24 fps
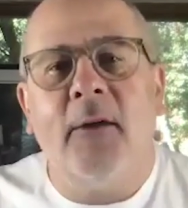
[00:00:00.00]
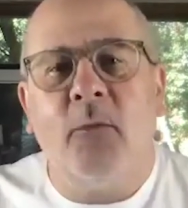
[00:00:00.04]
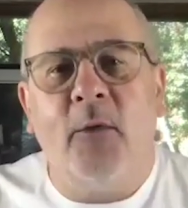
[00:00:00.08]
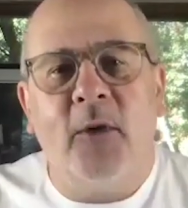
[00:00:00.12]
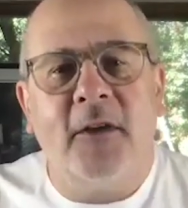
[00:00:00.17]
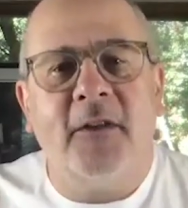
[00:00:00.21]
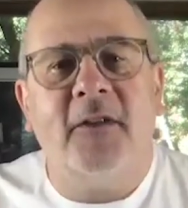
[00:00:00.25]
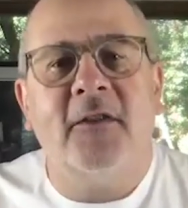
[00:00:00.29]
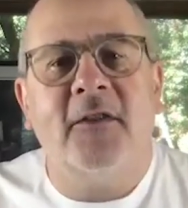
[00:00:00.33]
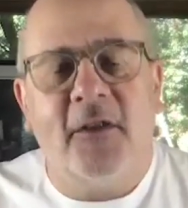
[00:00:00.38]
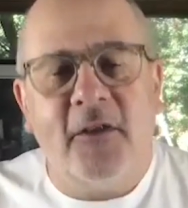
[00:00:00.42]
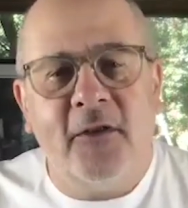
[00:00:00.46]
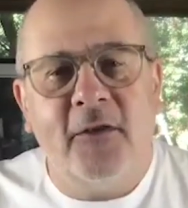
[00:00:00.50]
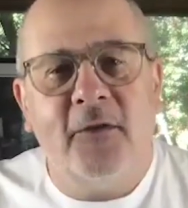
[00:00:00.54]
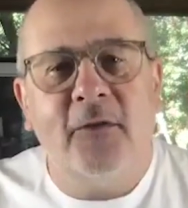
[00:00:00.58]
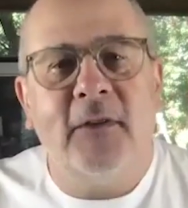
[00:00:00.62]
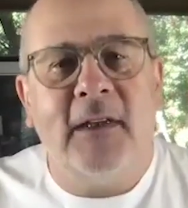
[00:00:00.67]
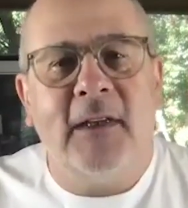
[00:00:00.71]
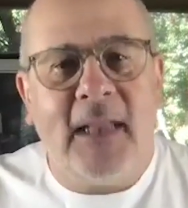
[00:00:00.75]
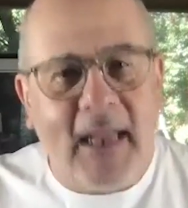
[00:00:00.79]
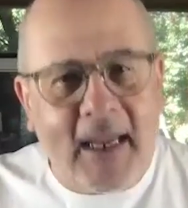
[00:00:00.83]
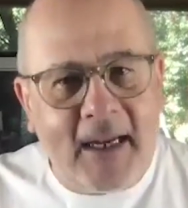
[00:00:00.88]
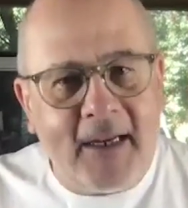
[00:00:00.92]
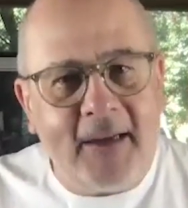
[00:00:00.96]
we're too
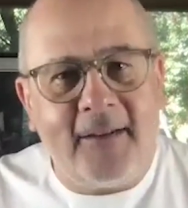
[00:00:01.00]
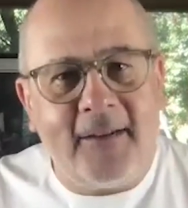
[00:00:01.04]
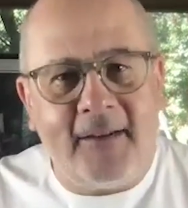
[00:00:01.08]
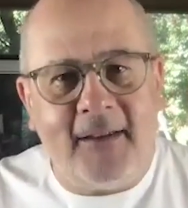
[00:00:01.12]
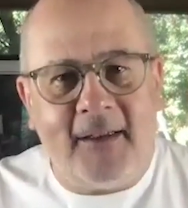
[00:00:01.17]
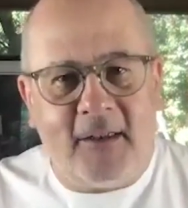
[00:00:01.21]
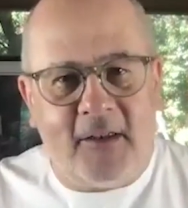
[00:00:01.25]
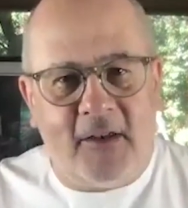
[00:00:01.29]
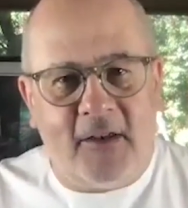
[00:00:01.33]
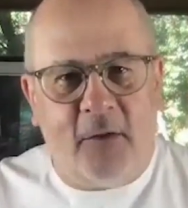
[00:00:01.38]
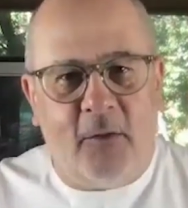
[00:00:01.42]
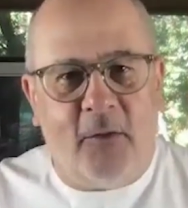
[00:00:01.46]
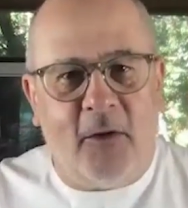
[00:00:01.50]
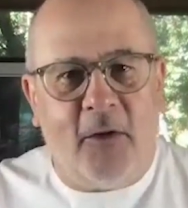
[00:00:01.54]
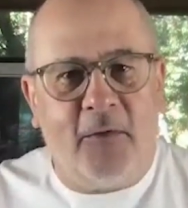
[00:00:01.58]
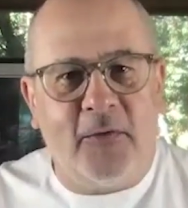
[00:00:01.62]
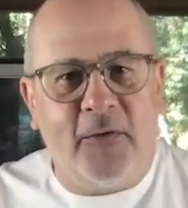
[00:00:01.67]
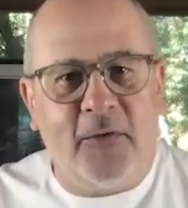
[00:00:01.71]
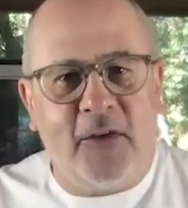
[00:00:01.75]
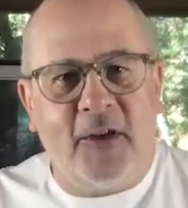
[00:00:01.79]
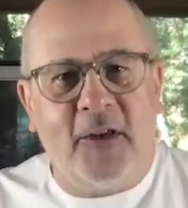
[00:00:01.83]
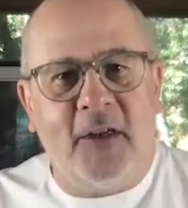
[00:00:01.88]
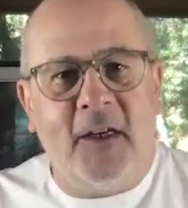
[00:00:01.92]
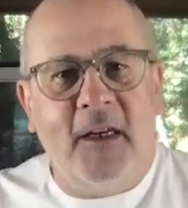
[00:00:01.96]
lazy too
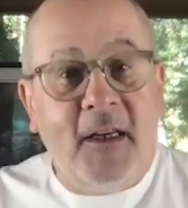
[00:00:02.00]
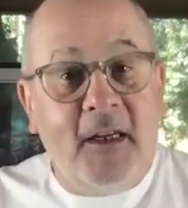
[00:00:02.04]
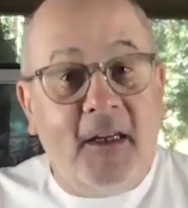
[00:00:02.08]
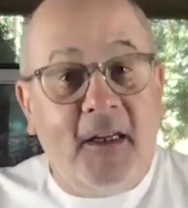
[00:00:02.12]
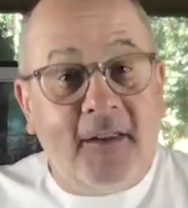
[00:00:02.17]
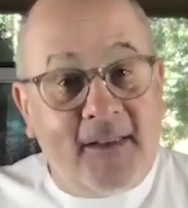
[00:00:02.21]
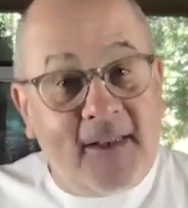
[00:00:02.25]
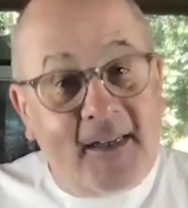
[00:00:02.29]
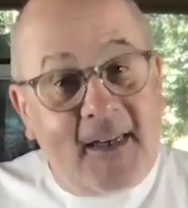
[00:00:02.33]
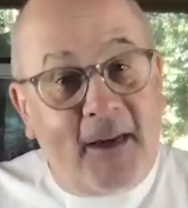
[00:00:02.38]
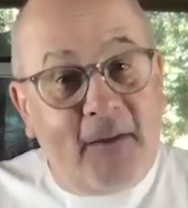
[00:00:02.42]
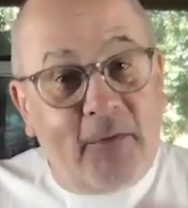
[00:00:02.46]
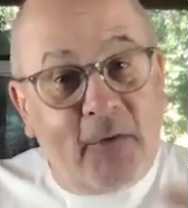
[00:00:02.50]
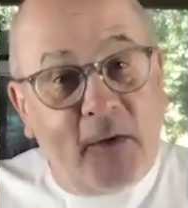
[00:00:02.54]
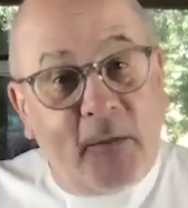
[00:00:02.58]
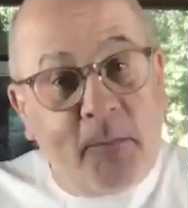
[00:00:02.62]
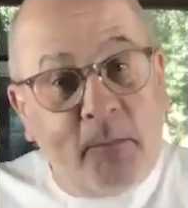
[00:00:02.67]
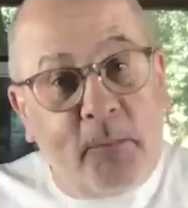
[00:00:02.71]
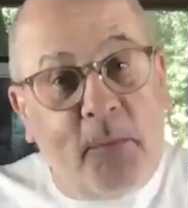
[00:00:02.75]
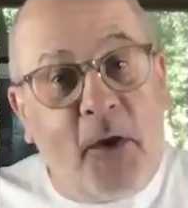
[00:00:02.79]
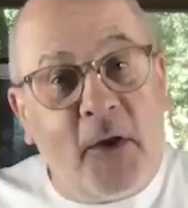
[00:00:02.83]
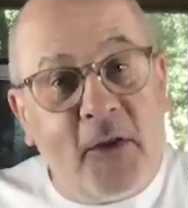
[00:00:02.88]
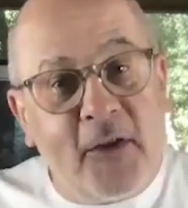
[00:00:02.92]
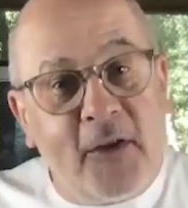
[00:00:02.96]
often to even
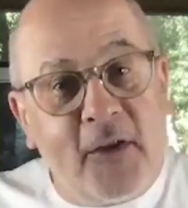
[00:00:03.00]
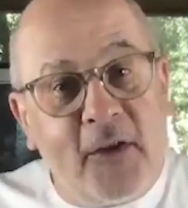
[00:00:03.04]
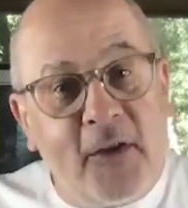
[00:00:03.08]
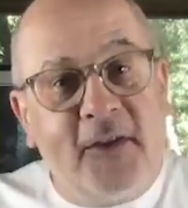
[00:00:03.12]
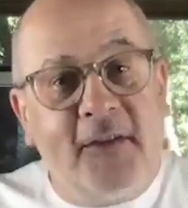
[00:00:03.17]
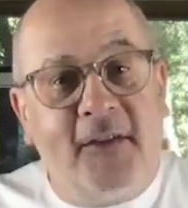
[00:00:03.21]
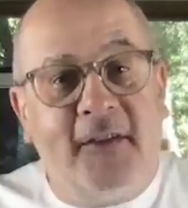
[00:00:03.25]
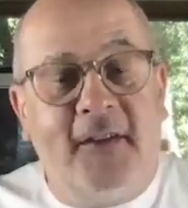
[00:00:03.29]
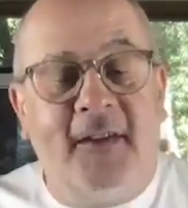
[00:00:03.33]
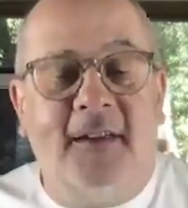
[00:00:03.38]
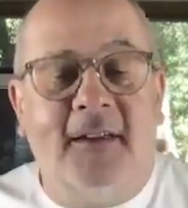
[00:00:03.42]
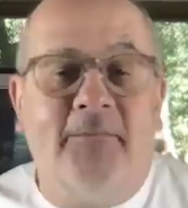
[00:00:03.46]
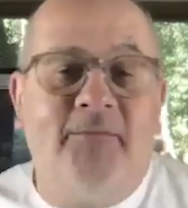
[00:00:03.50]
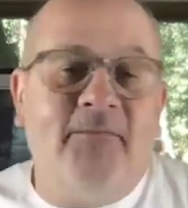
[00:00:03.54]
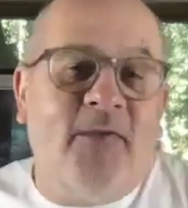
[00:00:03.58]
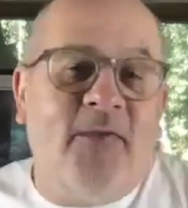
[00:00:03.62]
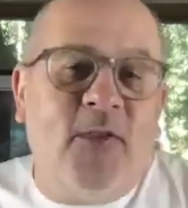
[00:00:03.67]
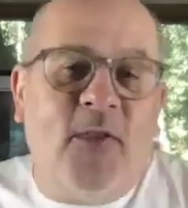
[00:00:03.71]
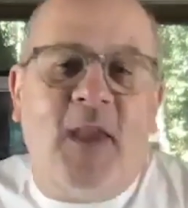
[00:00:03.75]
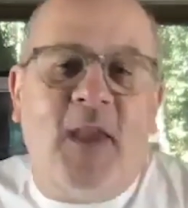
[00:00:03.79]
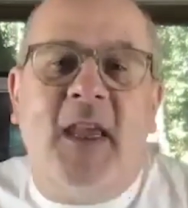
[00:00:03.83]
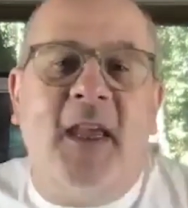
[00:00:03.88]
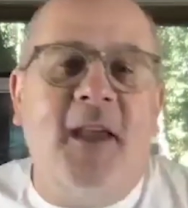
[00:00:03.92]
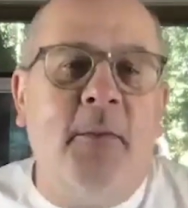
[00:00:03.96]
bother to
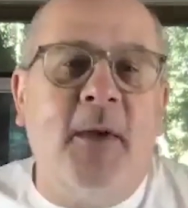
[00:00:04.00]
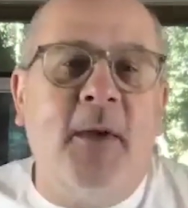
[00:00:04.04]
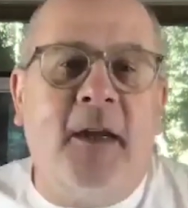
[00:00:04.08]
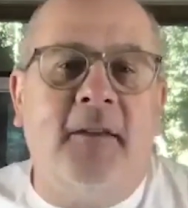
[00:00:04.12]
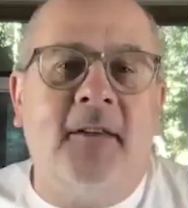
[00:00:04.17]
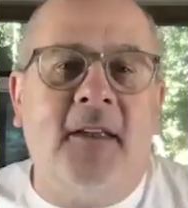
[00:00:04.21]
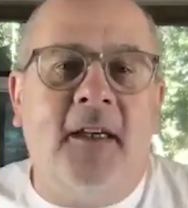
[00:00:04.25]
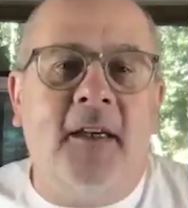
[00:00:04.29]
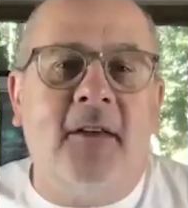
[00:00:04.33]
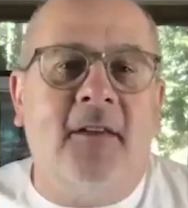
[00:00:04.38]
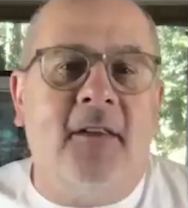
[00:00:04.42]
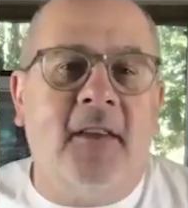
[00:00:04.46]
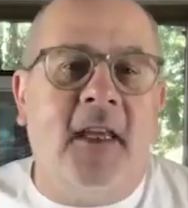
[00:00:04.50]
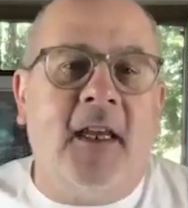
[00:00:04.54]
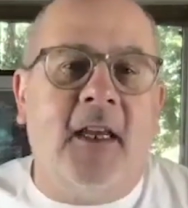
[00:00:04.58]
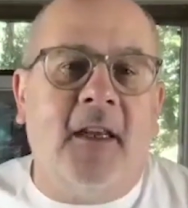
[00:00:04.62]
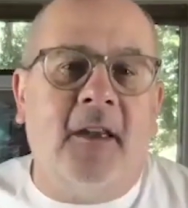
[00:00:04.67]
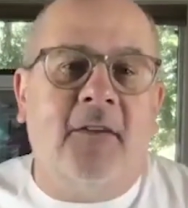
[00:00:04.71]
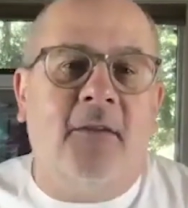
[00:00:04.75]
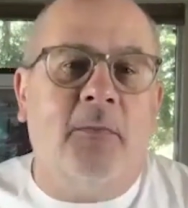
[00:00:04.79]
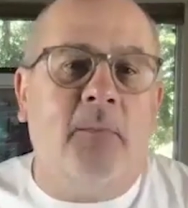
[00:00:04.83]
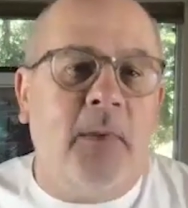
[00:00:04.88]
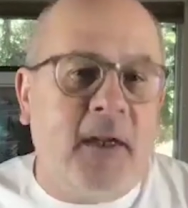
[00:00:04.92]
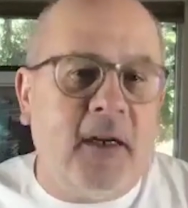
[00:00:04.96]
think about these
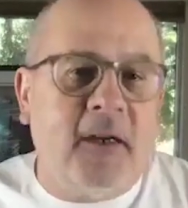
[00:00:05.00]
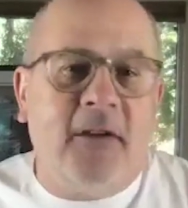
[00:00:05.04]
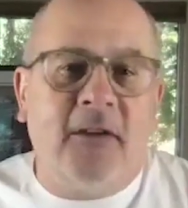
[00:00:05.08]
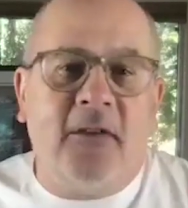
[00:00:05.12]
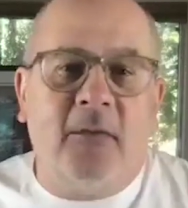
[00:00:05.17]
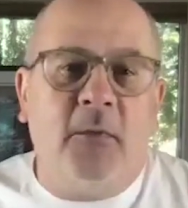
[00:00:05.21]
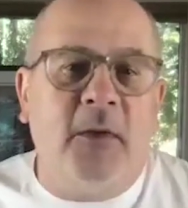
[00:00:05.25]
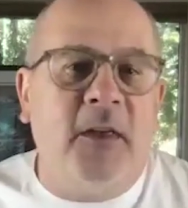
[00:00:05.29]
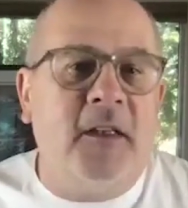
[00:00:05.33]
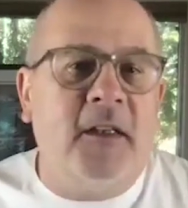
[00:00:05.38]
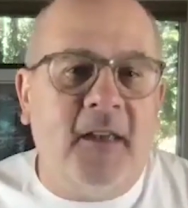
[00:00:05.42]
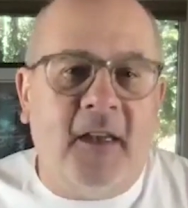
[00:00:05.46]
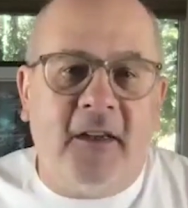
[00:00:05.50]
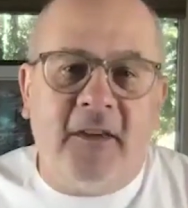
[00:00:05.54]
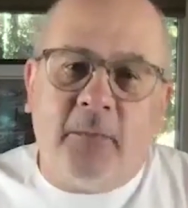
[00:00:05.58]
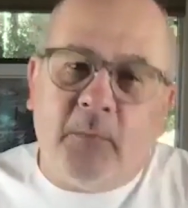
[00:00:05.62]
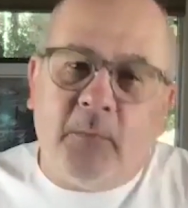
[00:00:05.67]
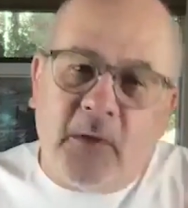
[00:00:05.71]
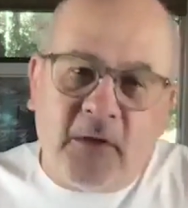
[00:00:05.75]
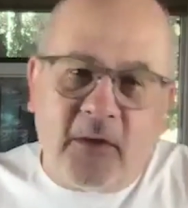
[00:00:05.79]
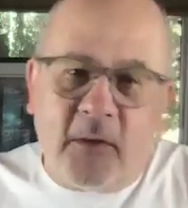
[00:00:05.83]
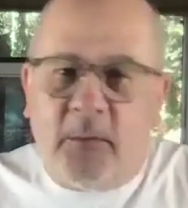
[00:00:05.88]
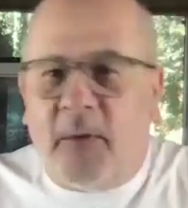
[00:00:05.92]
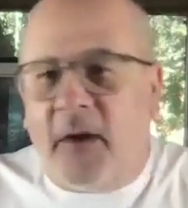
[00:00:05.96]
things, because we're
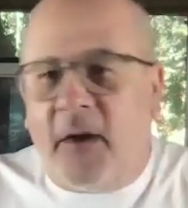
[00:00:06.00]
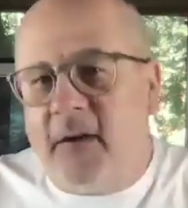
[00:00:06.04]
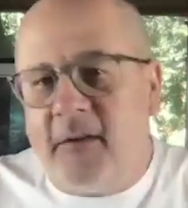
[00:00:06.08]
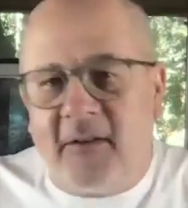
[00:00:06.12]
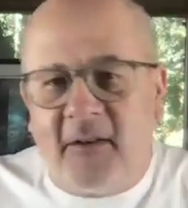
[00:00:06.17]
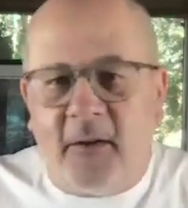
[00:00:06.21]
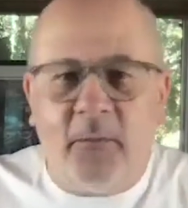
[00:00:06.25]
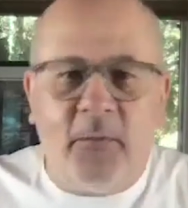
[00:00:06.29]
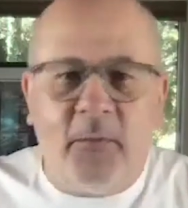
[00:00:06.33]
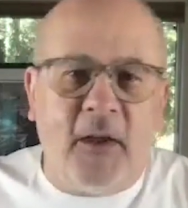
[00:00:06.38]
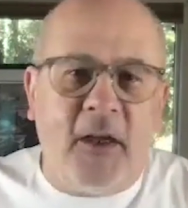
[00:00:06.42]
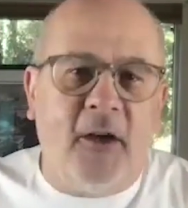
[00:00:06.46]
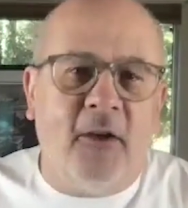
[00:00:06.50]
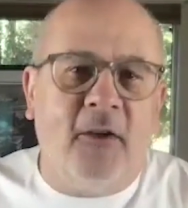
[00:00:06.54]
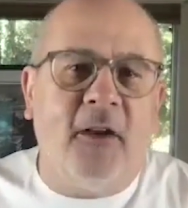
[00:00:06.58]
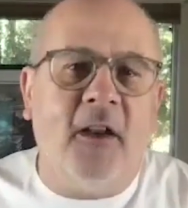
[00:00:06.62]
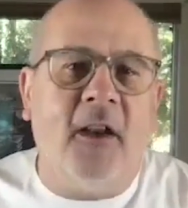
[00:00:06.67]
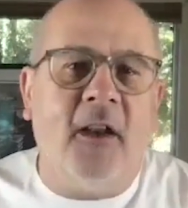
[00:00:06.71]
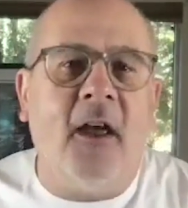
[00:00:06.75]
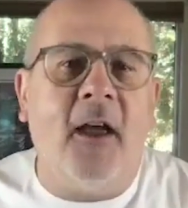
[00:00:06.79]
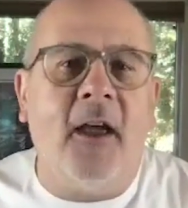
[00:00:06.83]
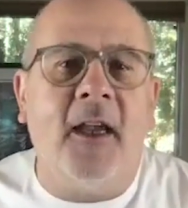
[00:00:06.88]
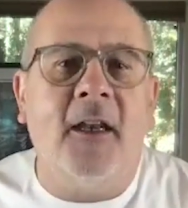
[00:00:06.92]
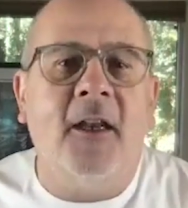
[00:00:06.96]
desperate to buy something
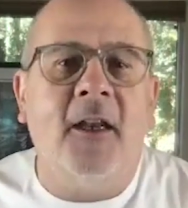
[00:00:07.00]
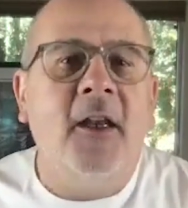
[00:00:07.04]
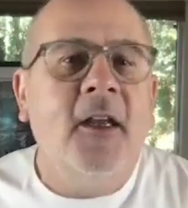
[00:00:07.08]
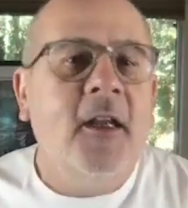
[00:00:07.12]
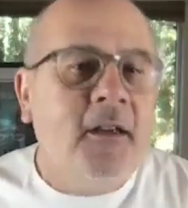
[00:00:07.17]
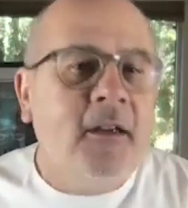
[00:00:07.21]
online,